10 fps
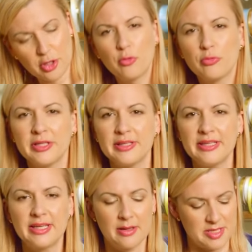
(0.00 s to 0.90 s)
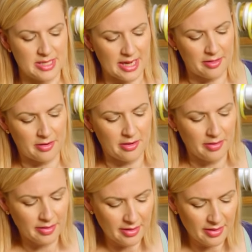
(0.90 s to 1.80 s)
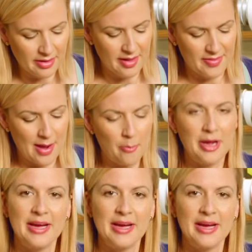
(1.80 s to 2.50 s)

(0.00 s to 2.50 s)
the dough really comes together. That